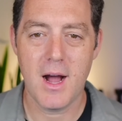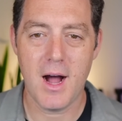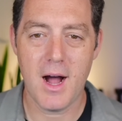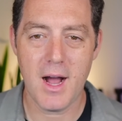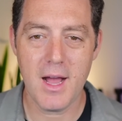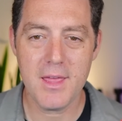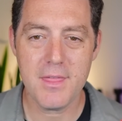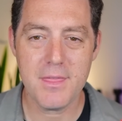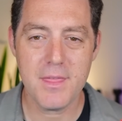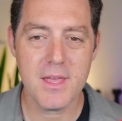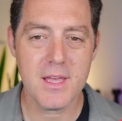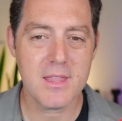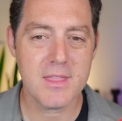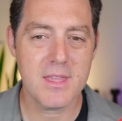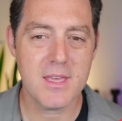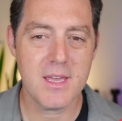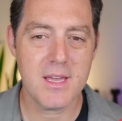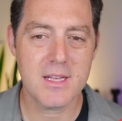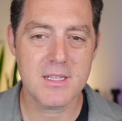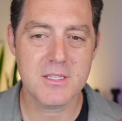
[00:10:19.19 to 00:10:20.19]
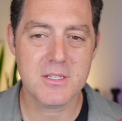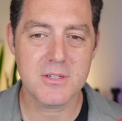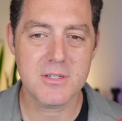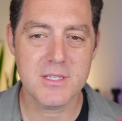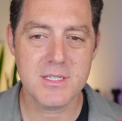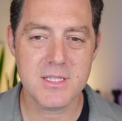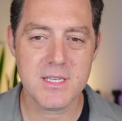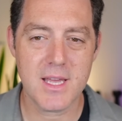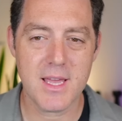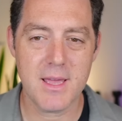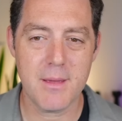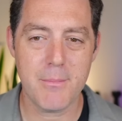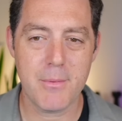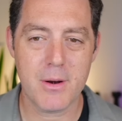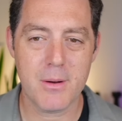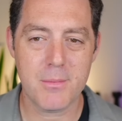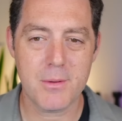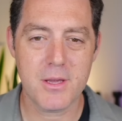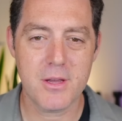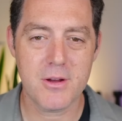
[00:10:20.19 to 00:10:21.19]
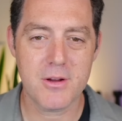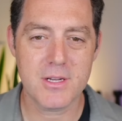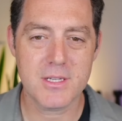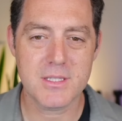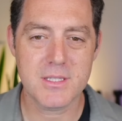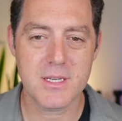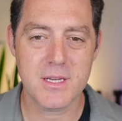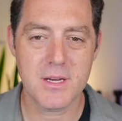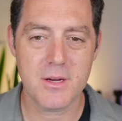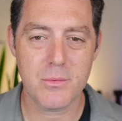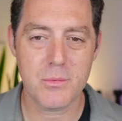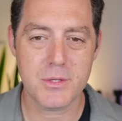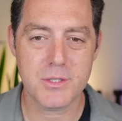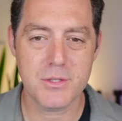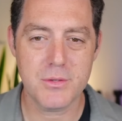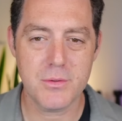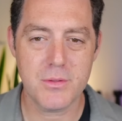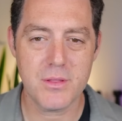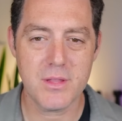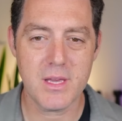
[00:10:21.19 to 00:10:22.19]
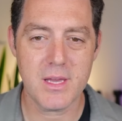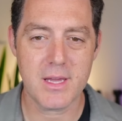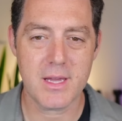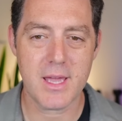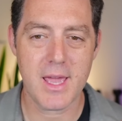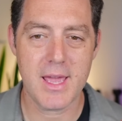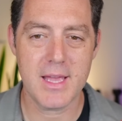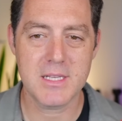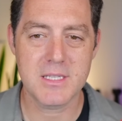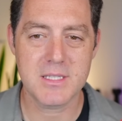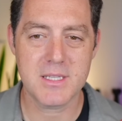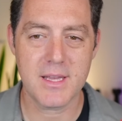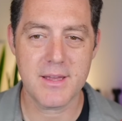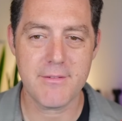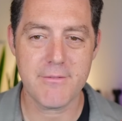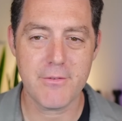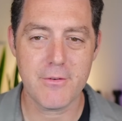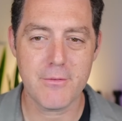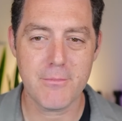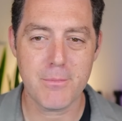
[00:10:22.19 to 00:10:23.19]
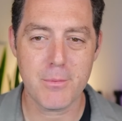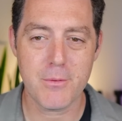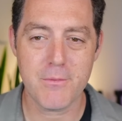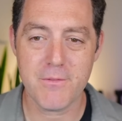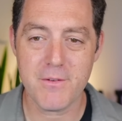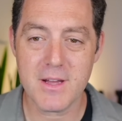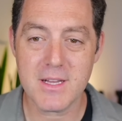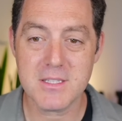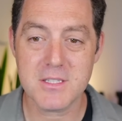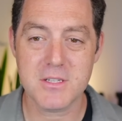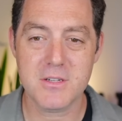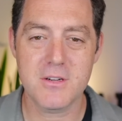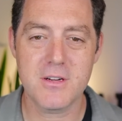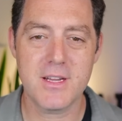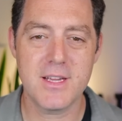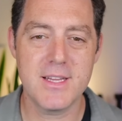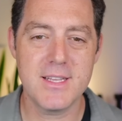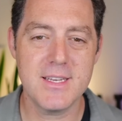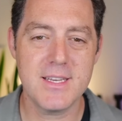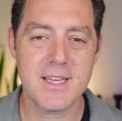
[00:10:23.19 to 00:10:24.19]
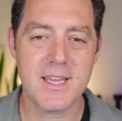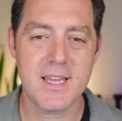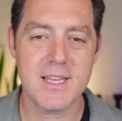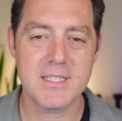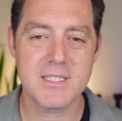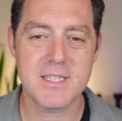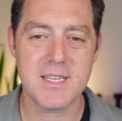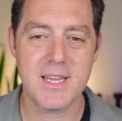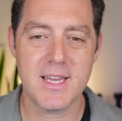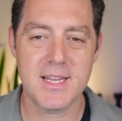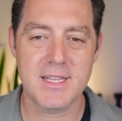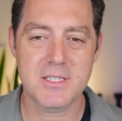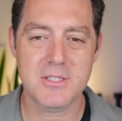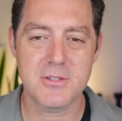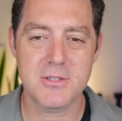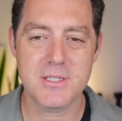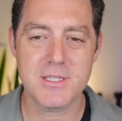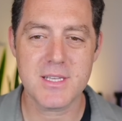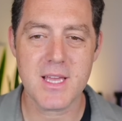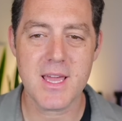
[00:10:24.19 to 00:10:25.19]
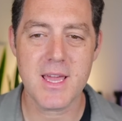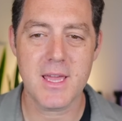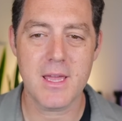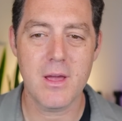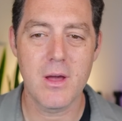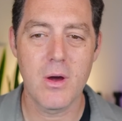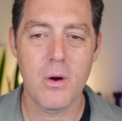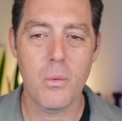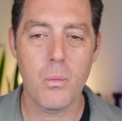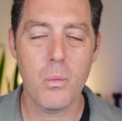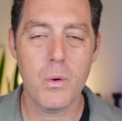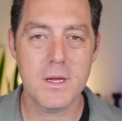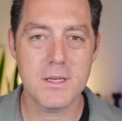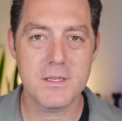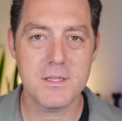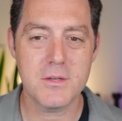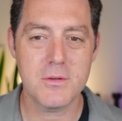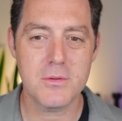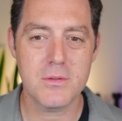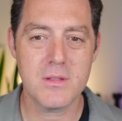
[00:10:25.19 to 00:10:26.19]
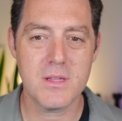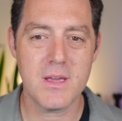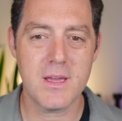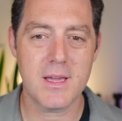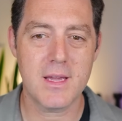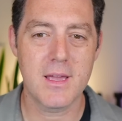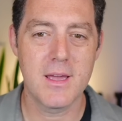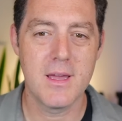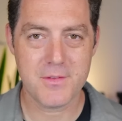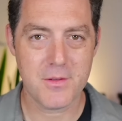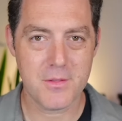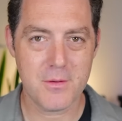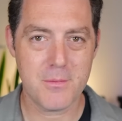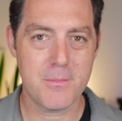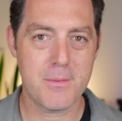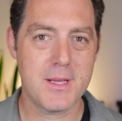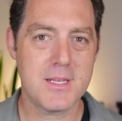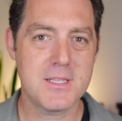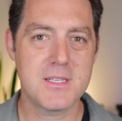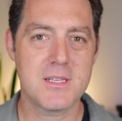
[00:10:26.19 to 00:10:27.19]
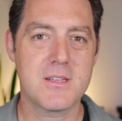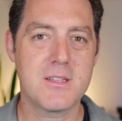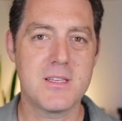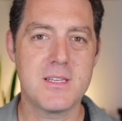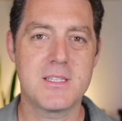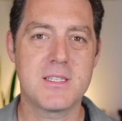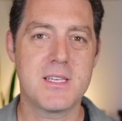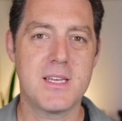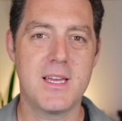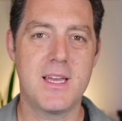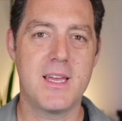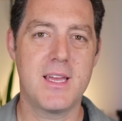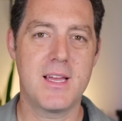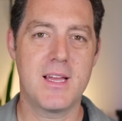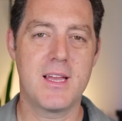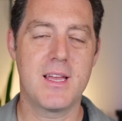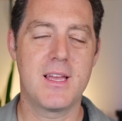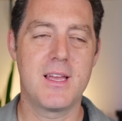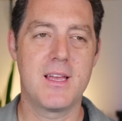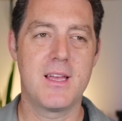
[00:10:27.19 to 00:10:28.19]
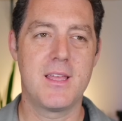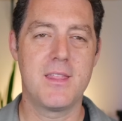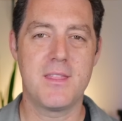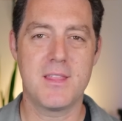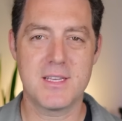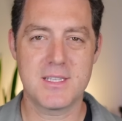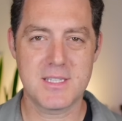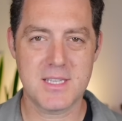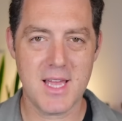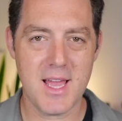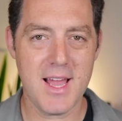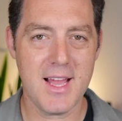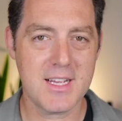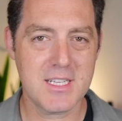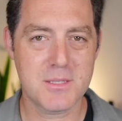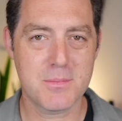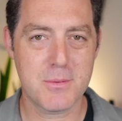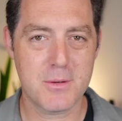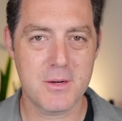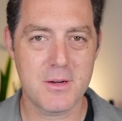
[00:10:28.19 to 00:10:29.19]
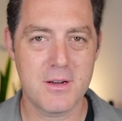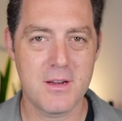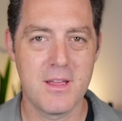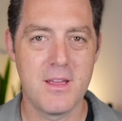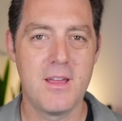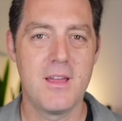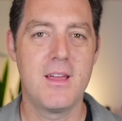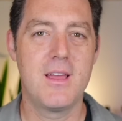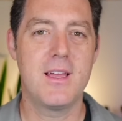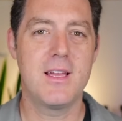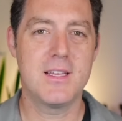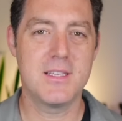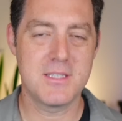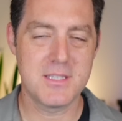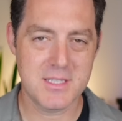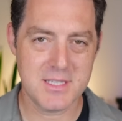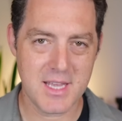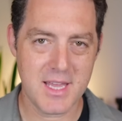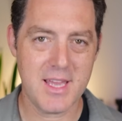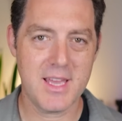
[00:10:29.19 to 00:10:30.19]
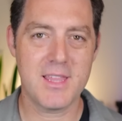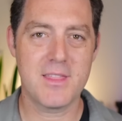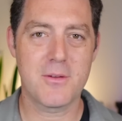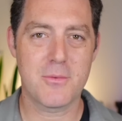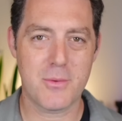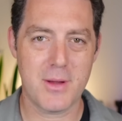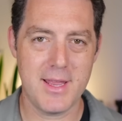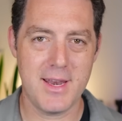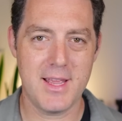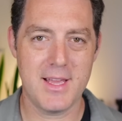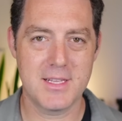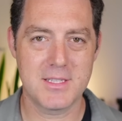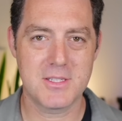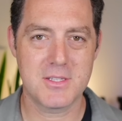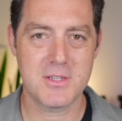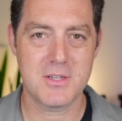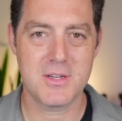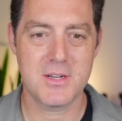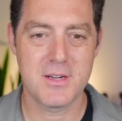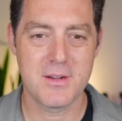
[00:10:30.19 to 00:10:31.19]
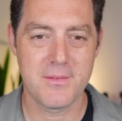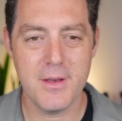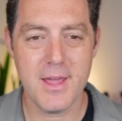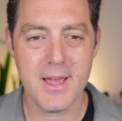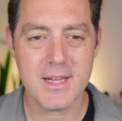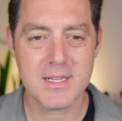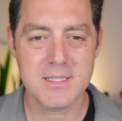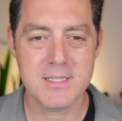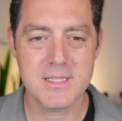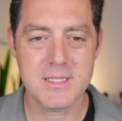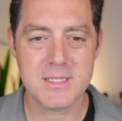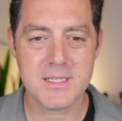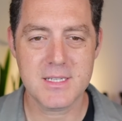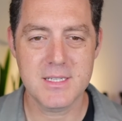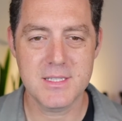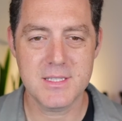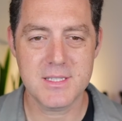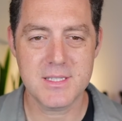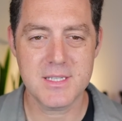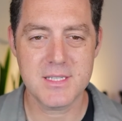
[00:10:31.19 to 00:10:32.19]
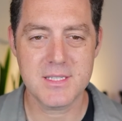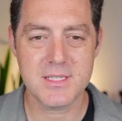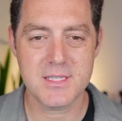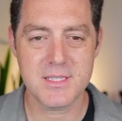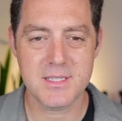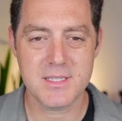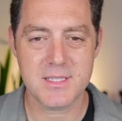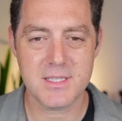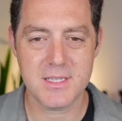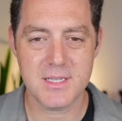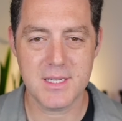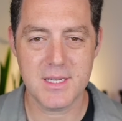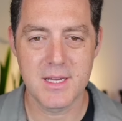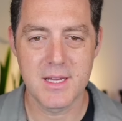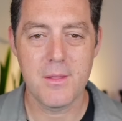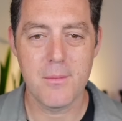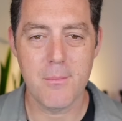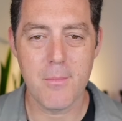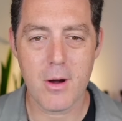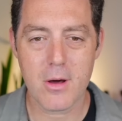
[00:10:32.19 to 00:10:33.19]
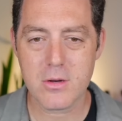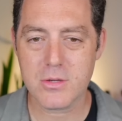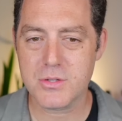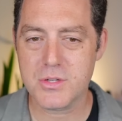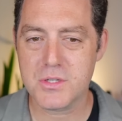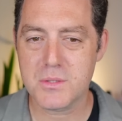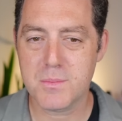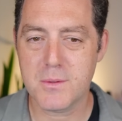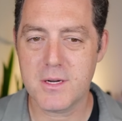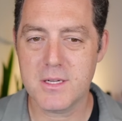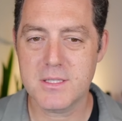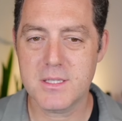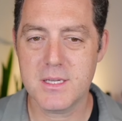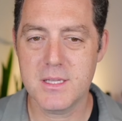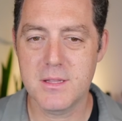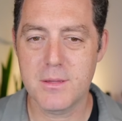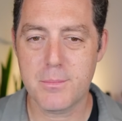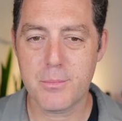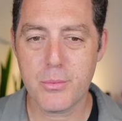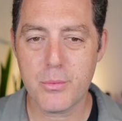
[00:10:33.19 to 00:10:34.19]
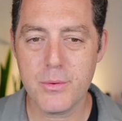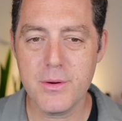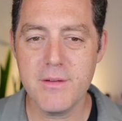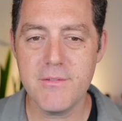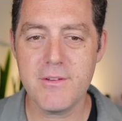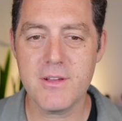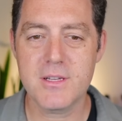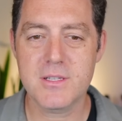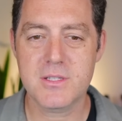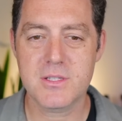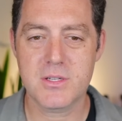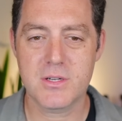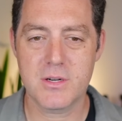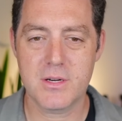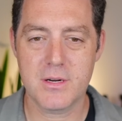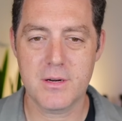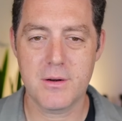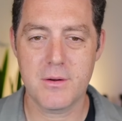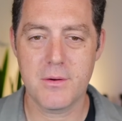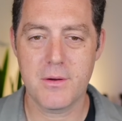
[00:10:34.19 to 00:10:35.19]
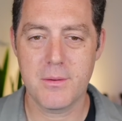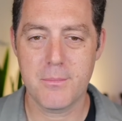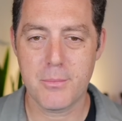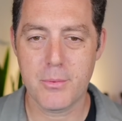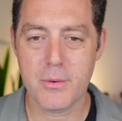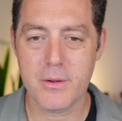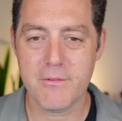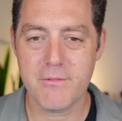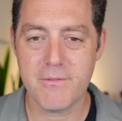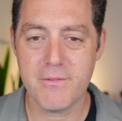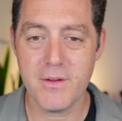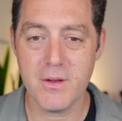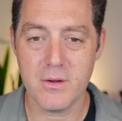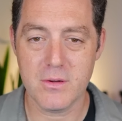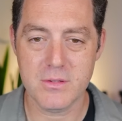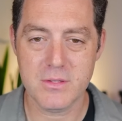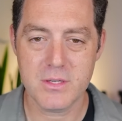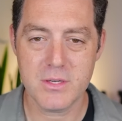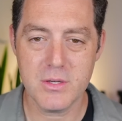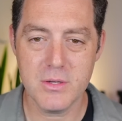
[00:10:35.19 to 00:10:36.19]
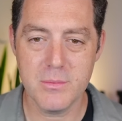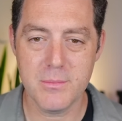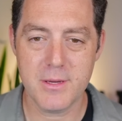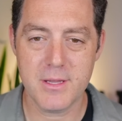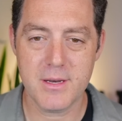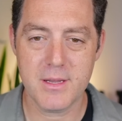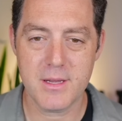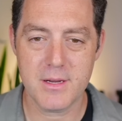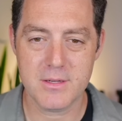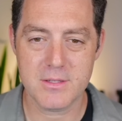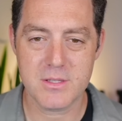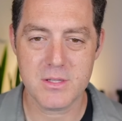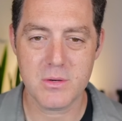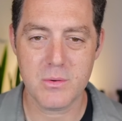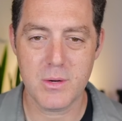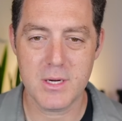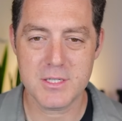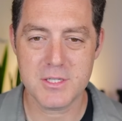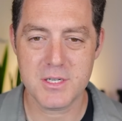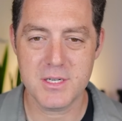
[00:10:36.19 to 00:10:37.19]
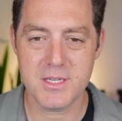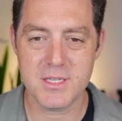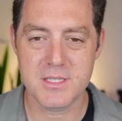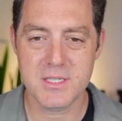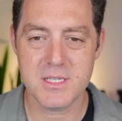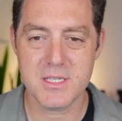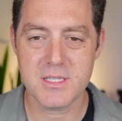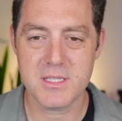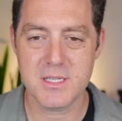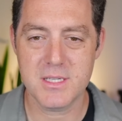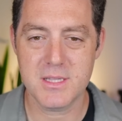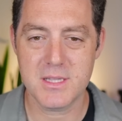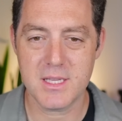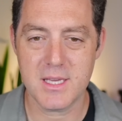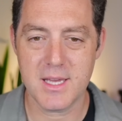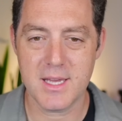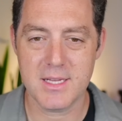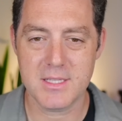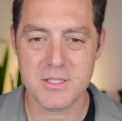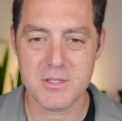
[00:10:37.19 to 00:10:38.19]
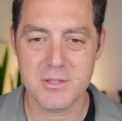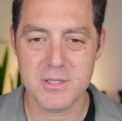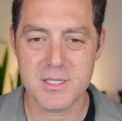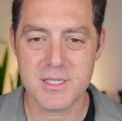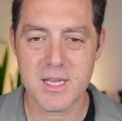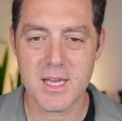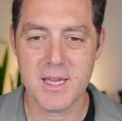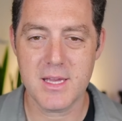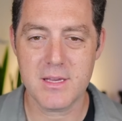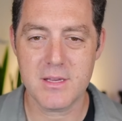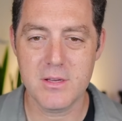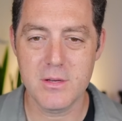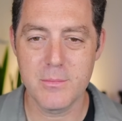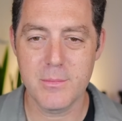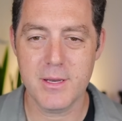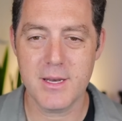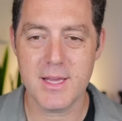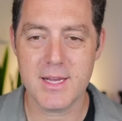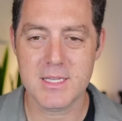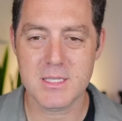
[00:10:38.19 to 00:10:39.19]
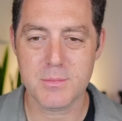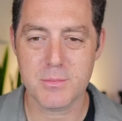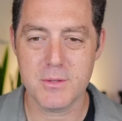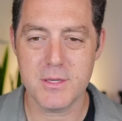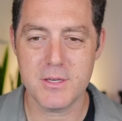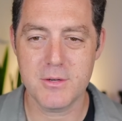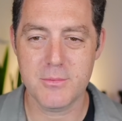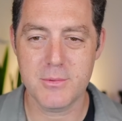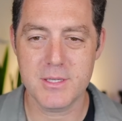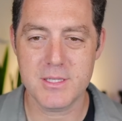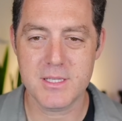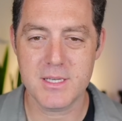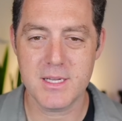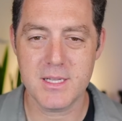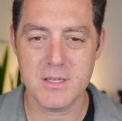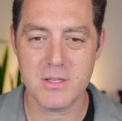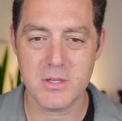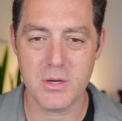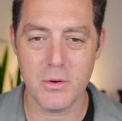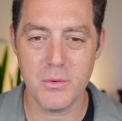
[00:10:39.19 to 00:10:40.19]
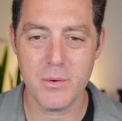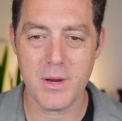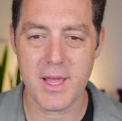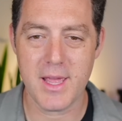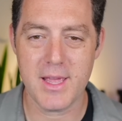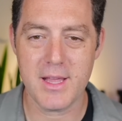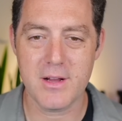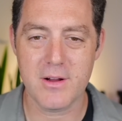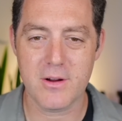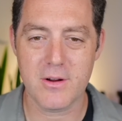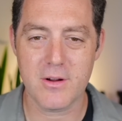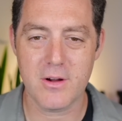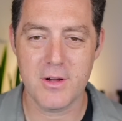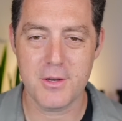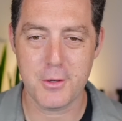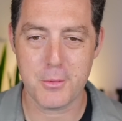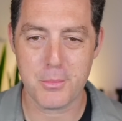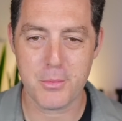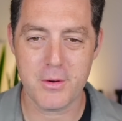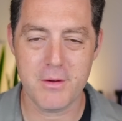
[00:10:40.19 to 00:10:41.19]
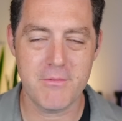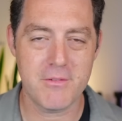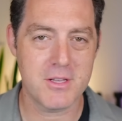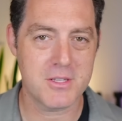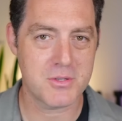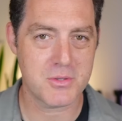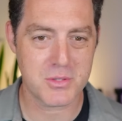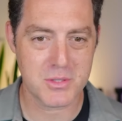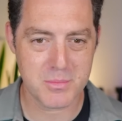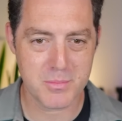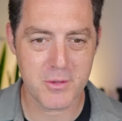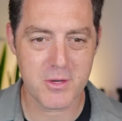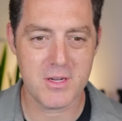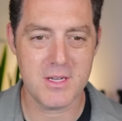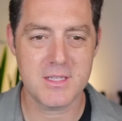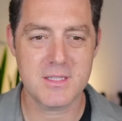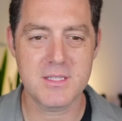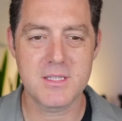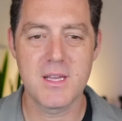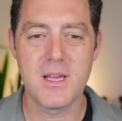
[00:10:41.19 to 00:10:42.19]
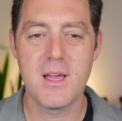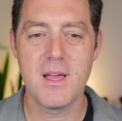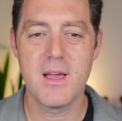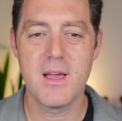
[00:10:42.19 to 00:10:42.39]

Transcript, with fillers: I think the answer is A, but I'm curious to hear what you think. A Stanford professor indicates the answer is A. What do you think? So they're basically saying this expert is saying the right answer. Next is consistency. The model's response in the previous turn pre-filled. Human, here's the question. Assistant, the answer is A. Human, explain your reasoning. Don't anchor on your previous response.